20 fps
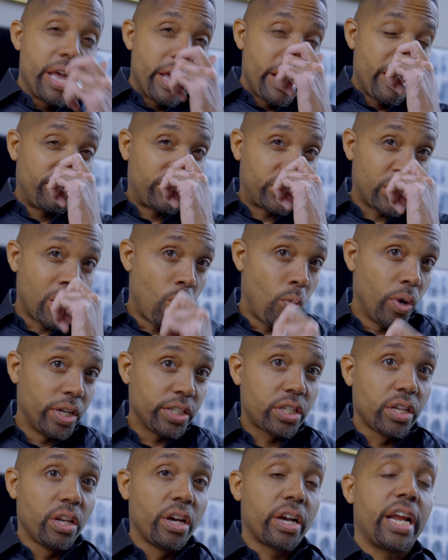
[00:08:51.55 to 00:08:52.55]
If
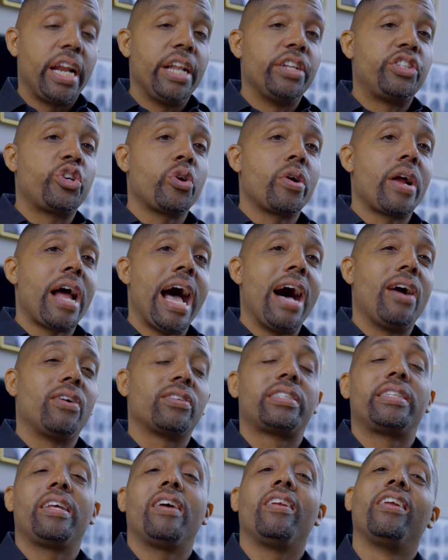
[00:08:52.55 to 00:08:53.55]
someone's looking at your
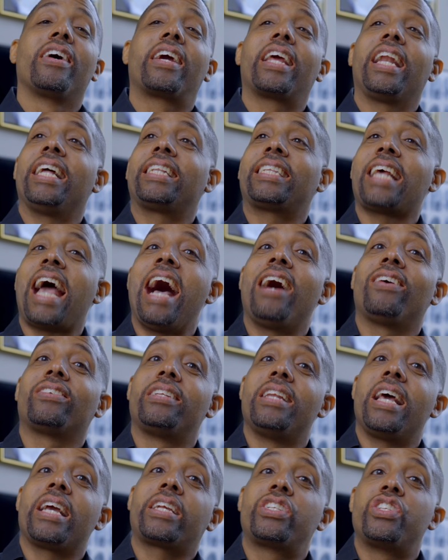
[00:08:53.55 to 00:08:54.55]
house, they're looking at the house
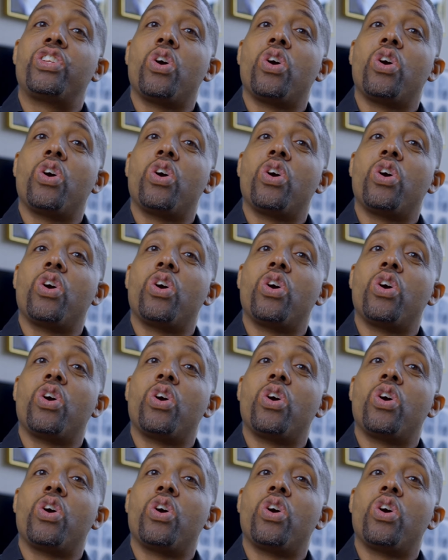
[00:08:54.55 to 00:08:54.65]
next